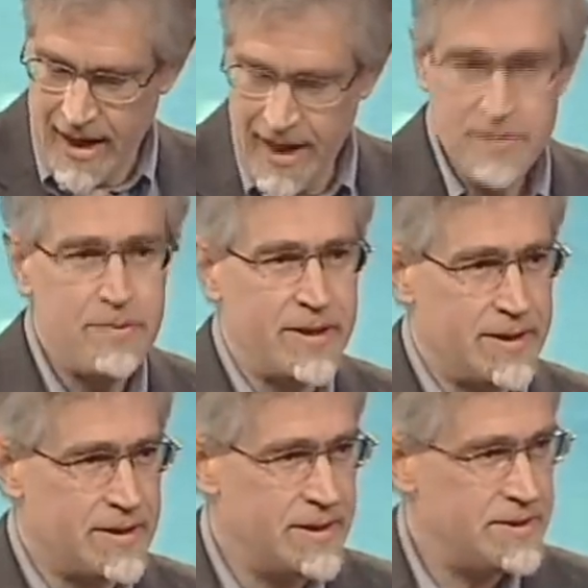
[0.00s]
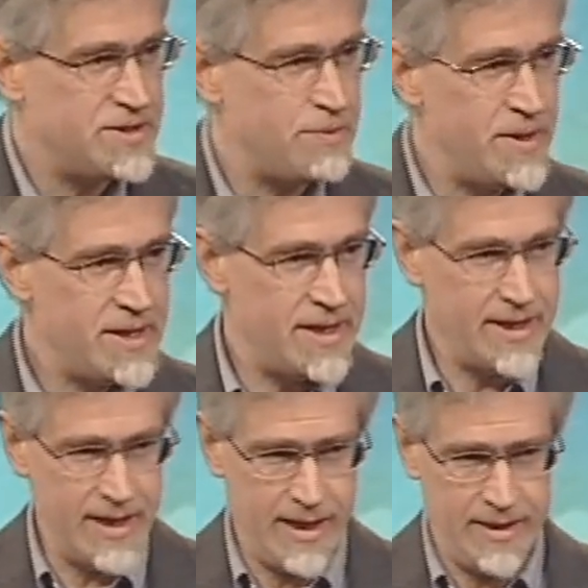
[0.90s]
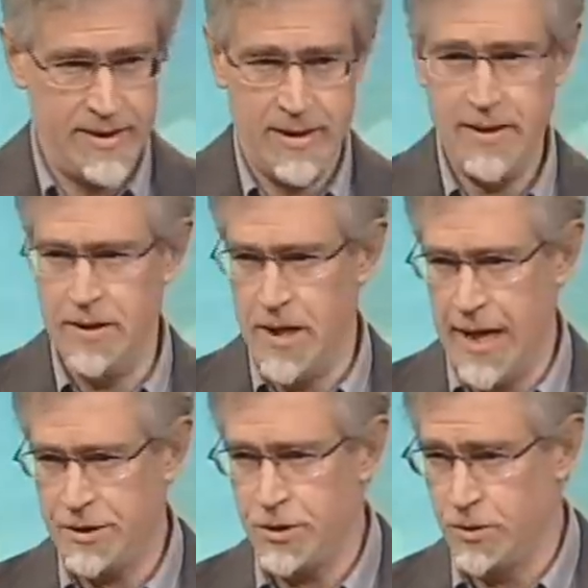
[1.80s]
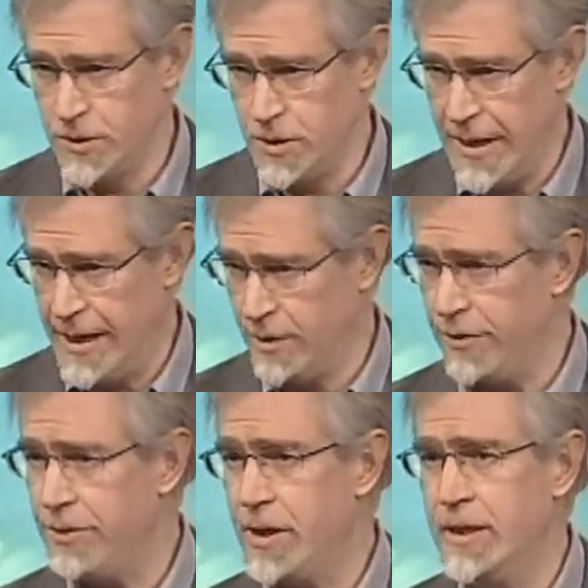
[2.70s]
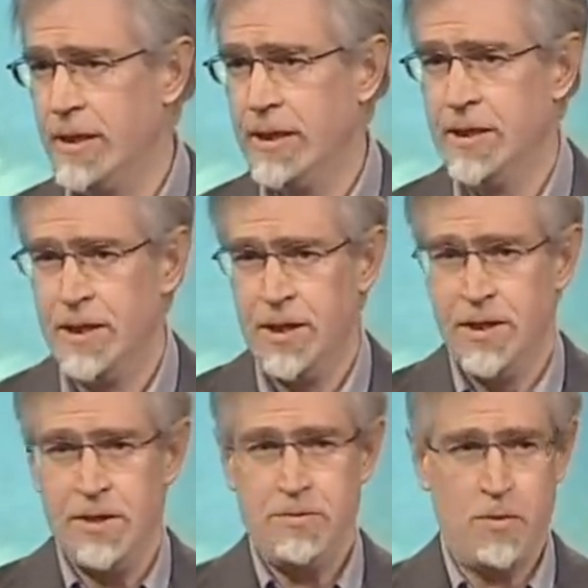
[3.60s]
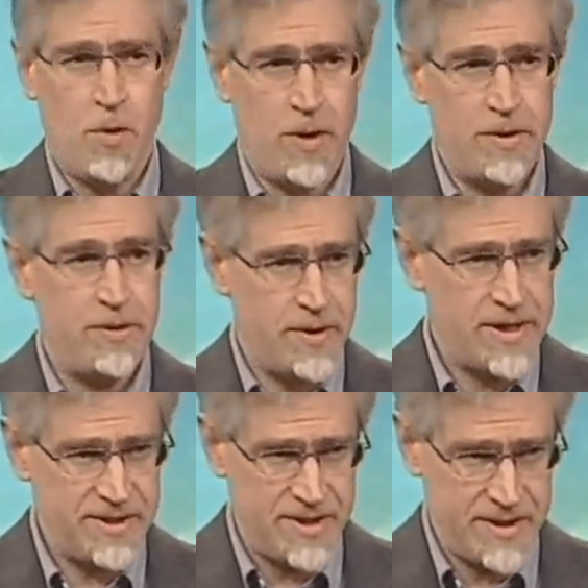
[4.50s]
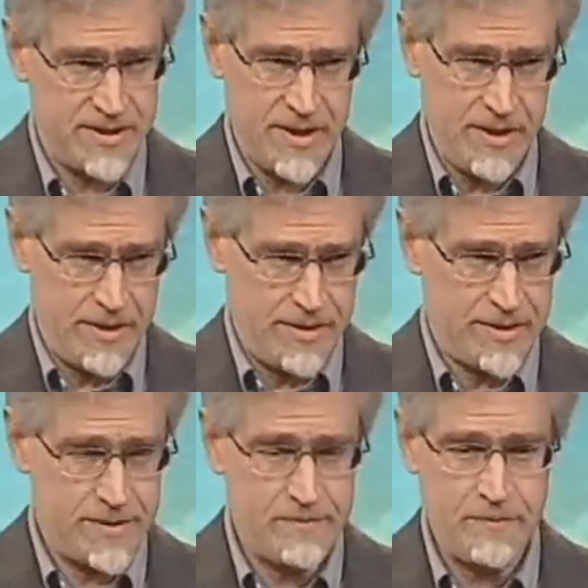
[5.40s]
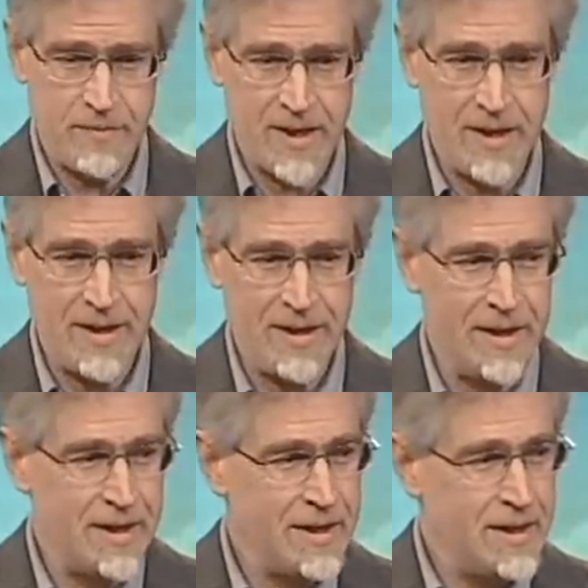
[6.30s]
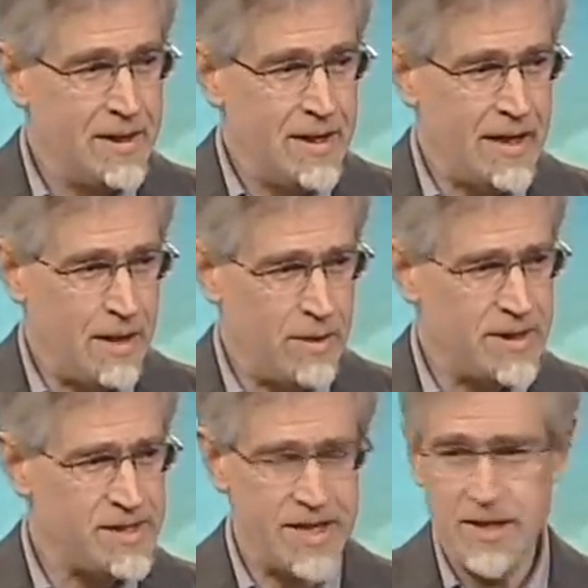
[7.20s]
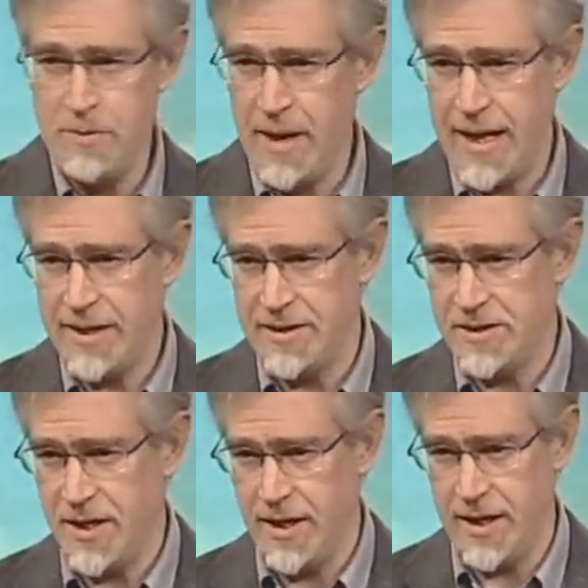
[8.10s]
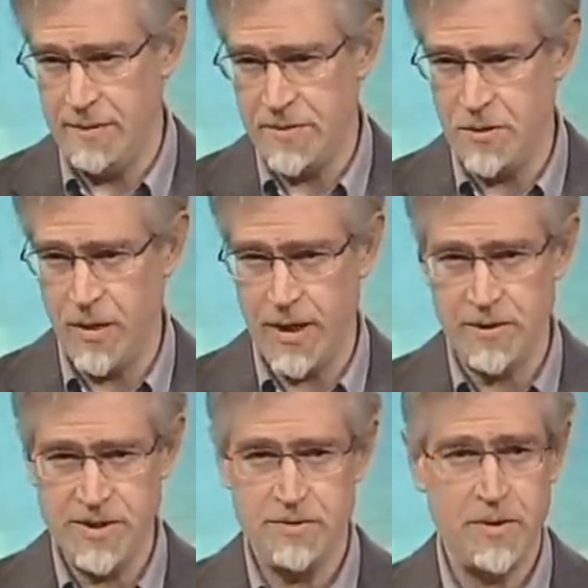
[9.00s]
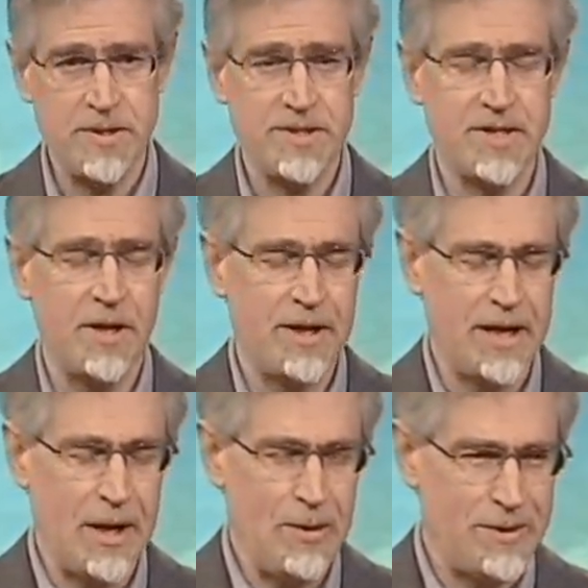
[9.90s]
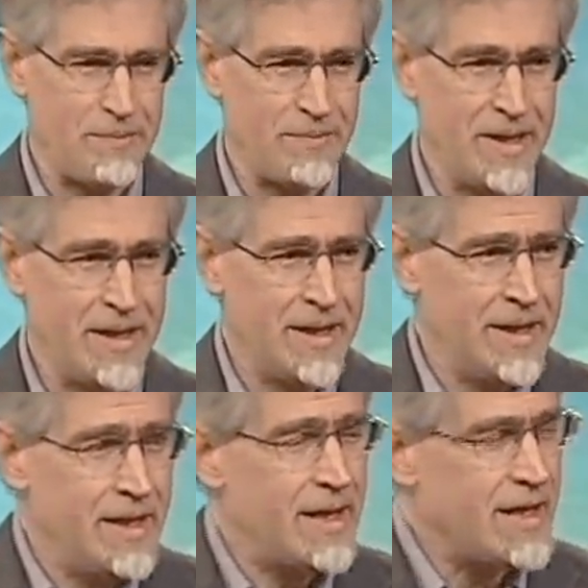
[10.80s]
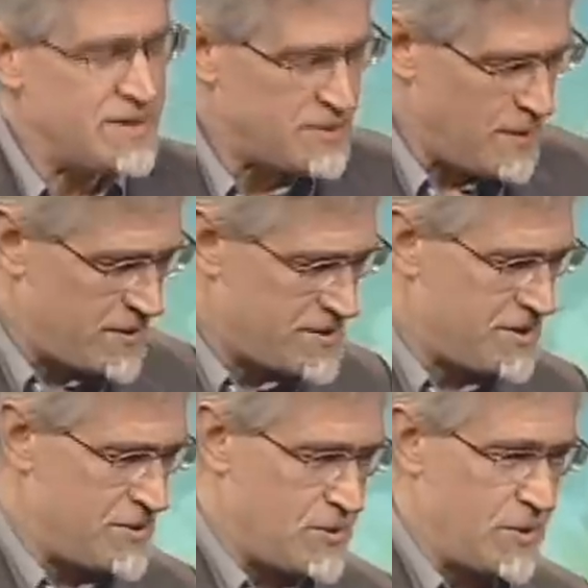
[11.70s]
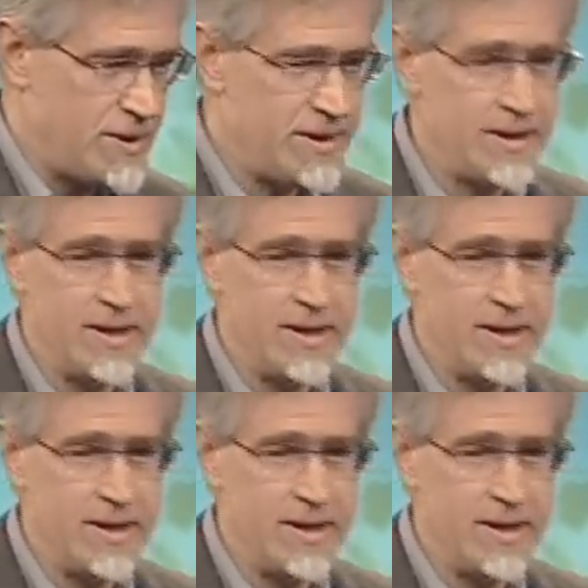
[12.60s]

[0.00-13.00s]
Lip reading: I've been speaking on natural health for 36 years. And I want to take you back in time to when I was first starting out. And I spoke to